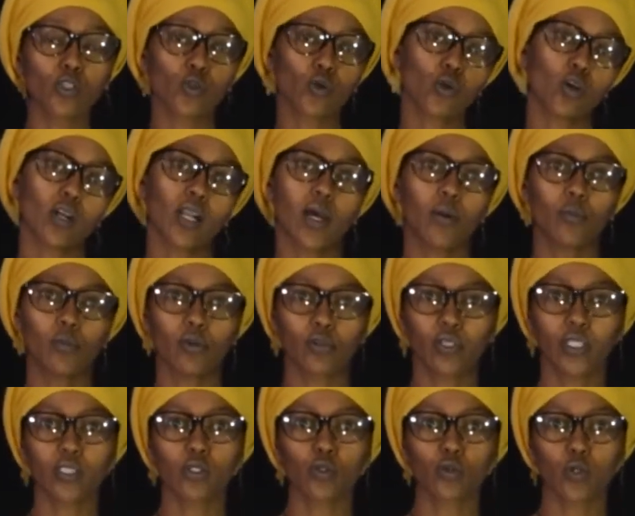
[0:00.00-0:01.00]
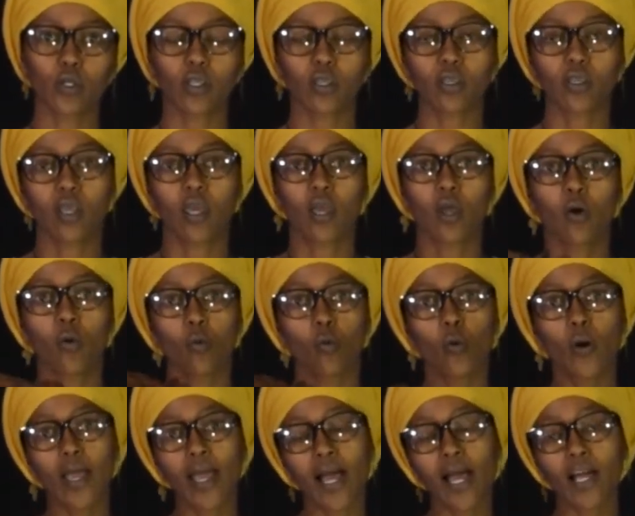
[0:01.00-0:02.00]
to collaborate with?
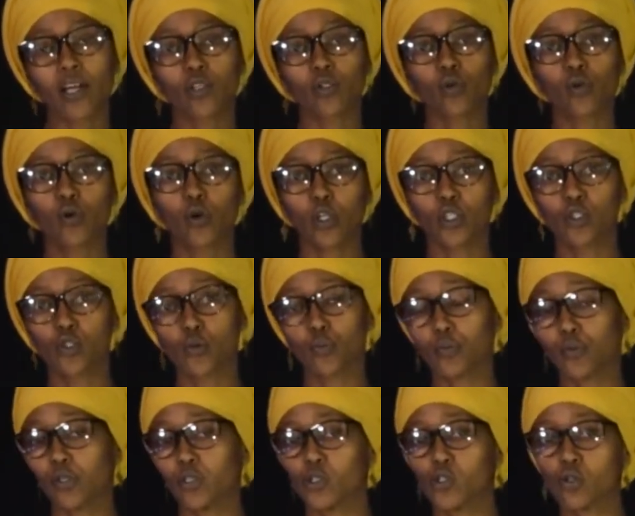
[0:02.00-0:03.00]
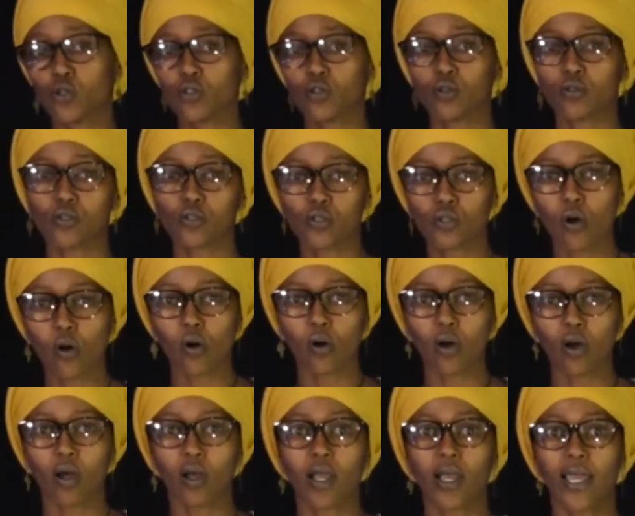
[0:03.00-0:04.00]
Where are you going to produce your
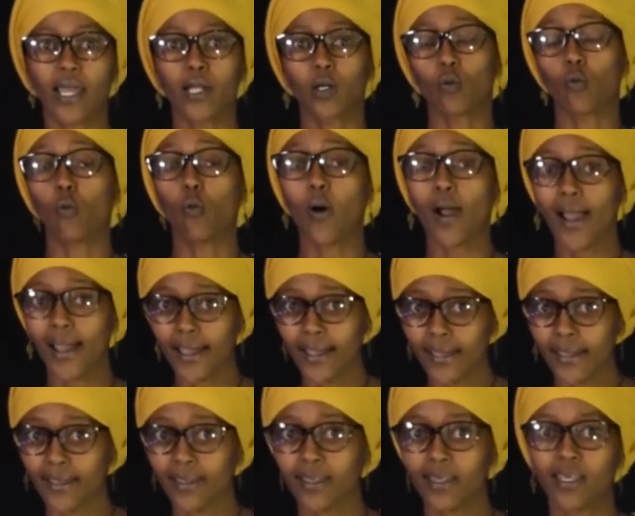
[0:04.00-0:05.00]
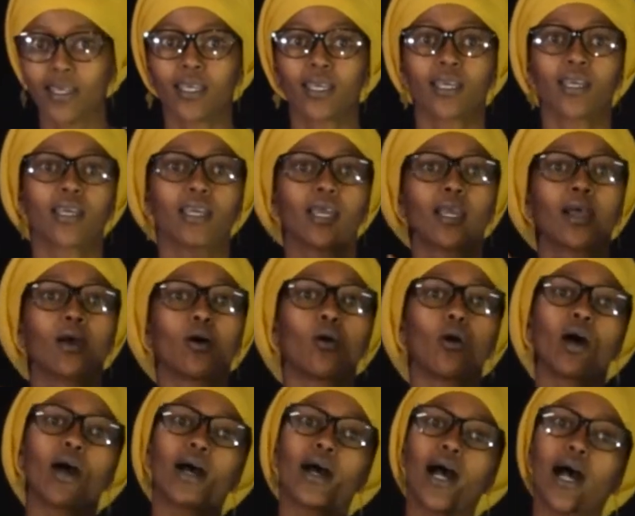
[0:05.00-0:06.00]
song and why?
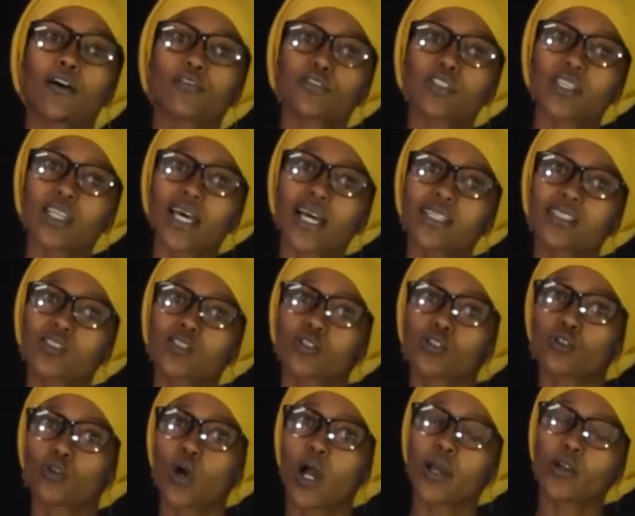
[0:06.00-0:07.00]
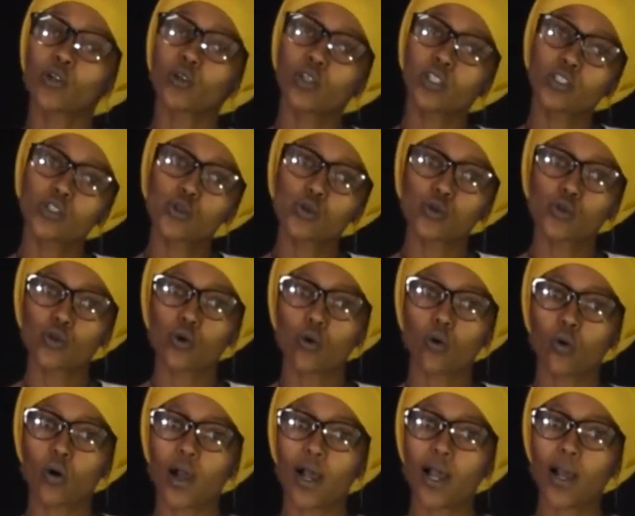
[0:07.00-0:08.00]
After that, you need to
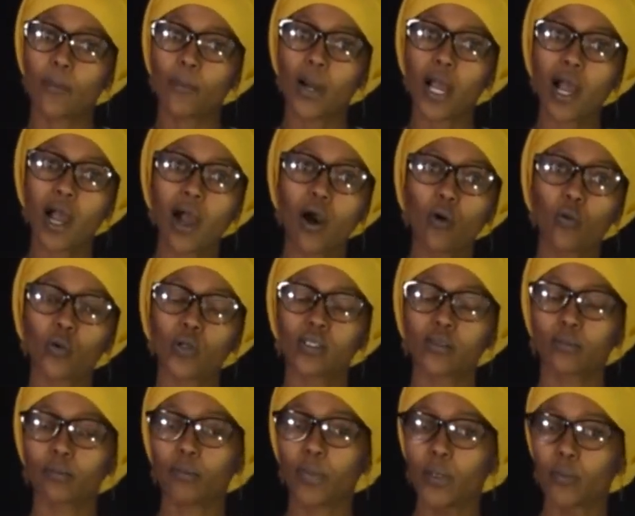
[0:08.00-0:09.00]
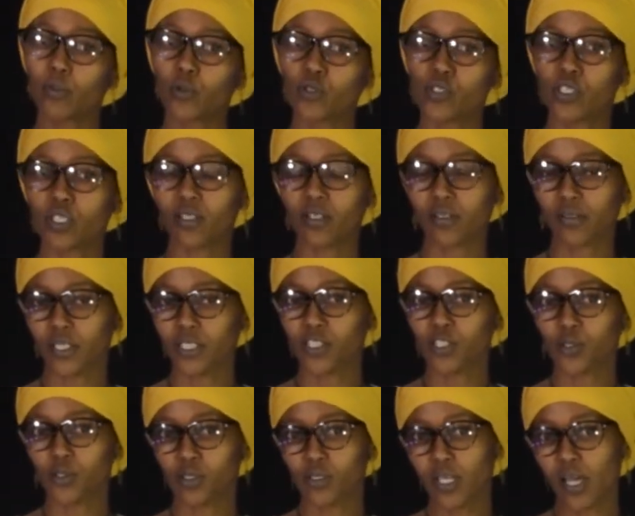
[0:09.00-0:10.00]
know how will my music
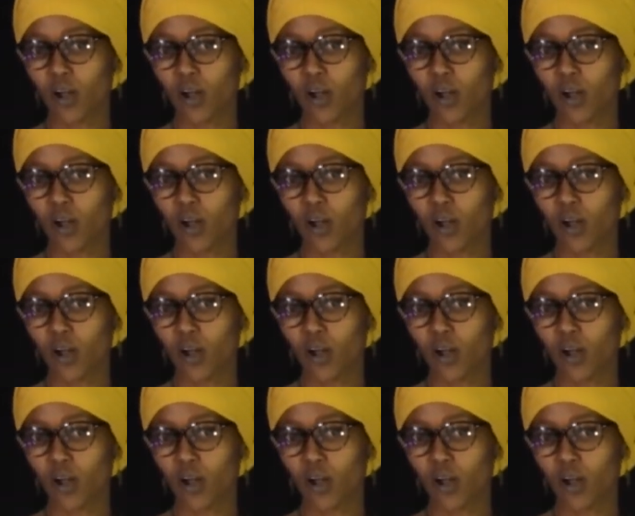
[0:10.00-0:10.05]
reach the